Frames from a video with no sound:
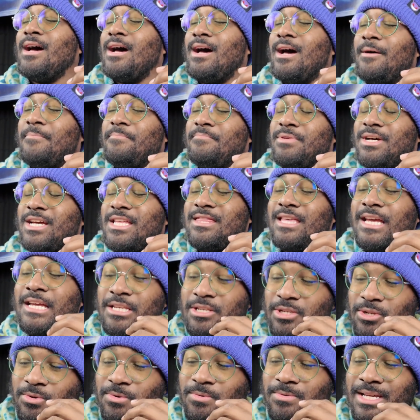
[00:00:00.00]
But
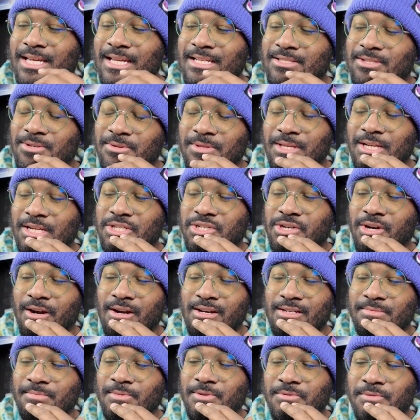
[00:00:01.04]
they do get to their
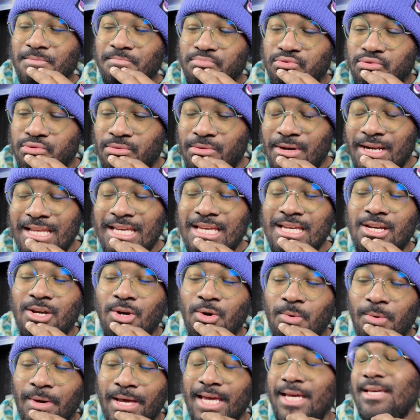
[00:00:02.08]
charge moves pretty
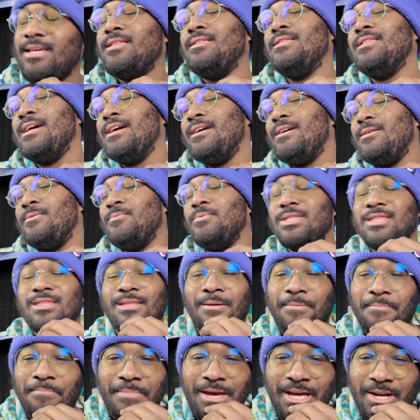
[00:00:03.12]
quick there with
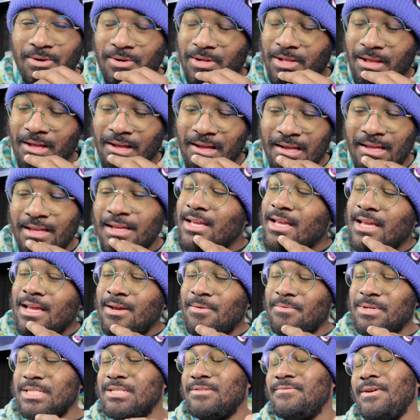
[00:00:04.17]
the Metal Claw,
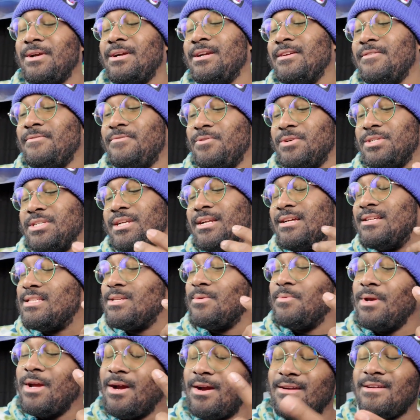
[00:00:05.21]
which is very unfortunate.
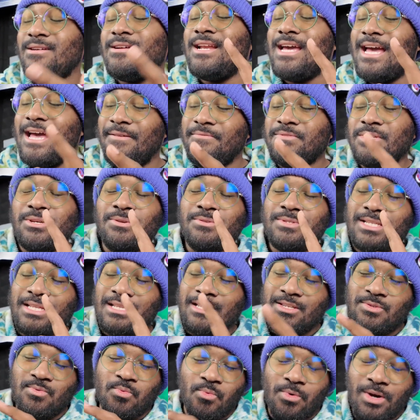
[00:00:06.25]
So we are going to have to use
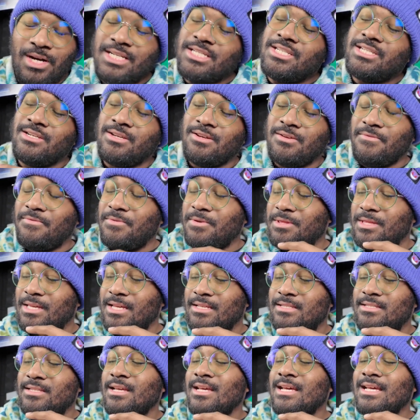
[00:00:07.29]
at least one shield for
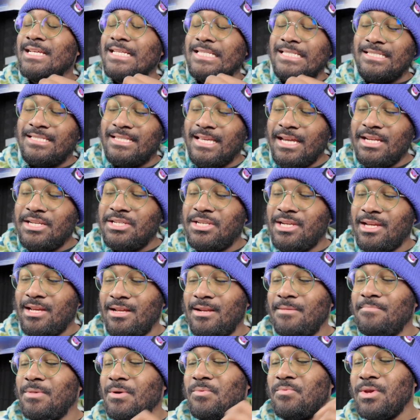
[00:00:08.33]
this
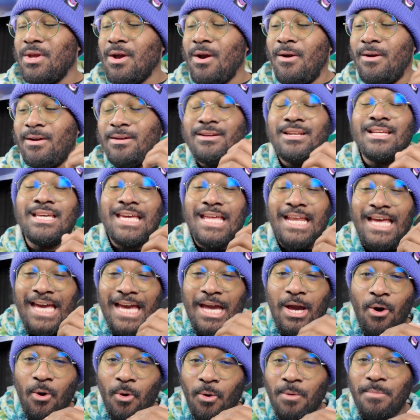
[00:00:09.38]
Zacian, but we are going to get
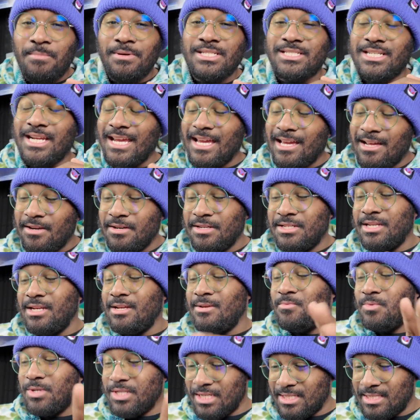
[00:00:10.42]
a whole bunch of
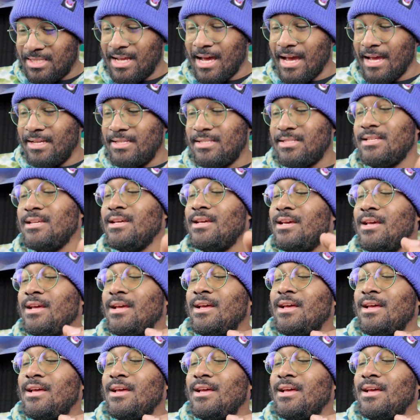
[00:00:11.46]
energy, which is nice.